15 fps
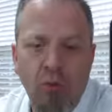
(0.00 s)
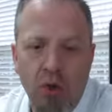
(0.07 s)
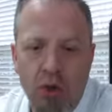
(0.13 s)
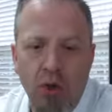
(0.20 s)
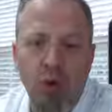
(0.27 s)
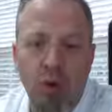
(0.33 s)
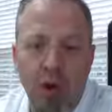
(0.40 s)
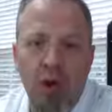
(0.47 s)

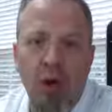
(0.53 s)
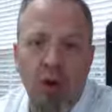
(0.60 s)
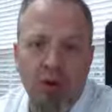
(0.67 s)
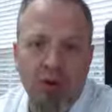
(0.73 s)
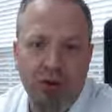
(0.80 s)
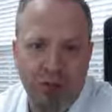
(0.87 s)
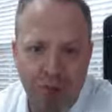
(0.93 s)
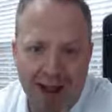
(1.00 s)
you
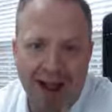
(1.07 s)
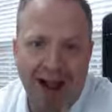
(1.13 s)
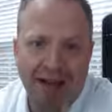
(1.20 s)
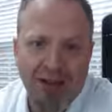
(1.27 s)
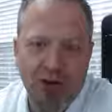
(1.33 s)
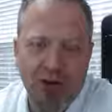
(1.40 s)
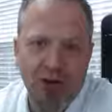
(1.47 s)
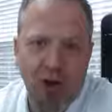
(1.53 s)
will
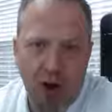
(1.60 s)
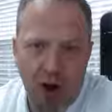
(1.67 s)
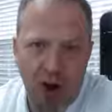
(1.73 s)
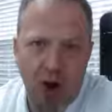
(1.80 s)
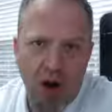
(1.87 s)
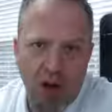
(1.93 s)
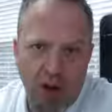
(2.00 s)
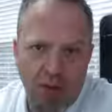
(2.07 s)
smash
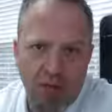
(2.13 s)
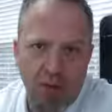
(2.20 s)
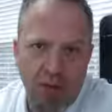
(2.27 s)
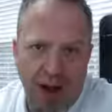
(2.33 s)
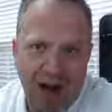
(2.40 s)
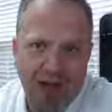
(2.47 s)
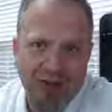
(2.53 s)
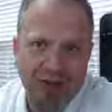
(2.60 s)
all of the
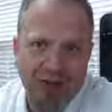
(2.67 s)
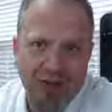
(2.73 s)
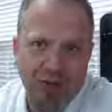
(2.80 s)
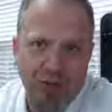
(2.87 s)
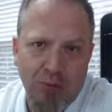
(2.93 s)
boxes